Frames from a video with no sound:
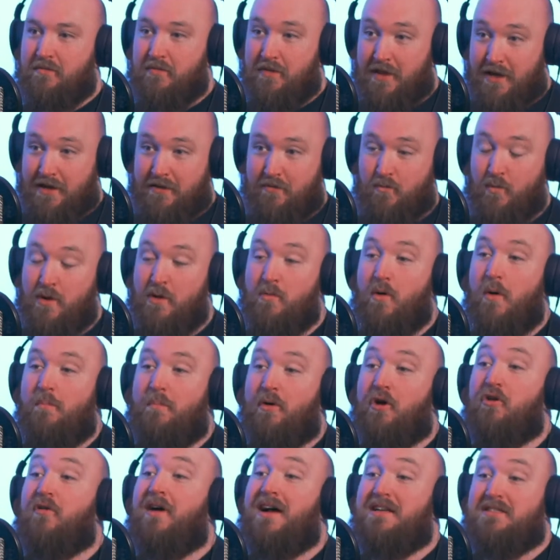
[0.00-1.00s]
like we will
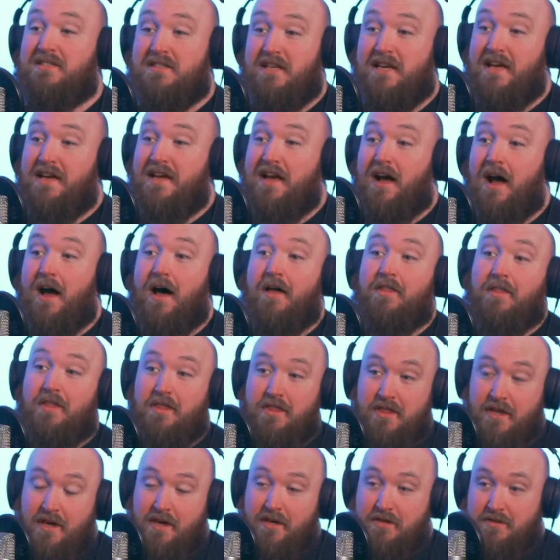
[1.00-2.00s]
procrastinate other
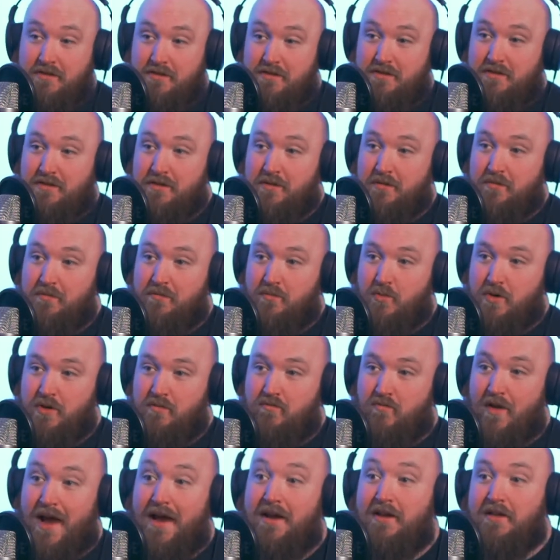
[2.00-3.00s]
things that we
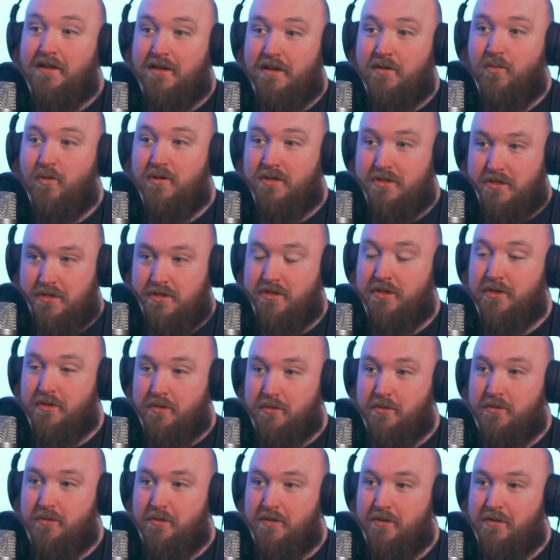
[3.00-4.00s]
regularly want to
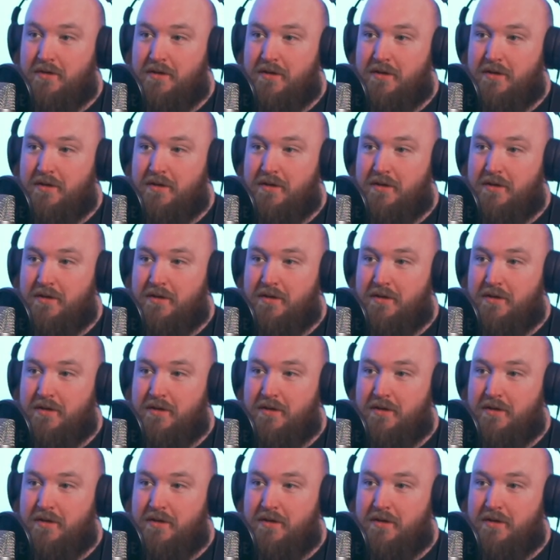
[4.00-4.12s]
do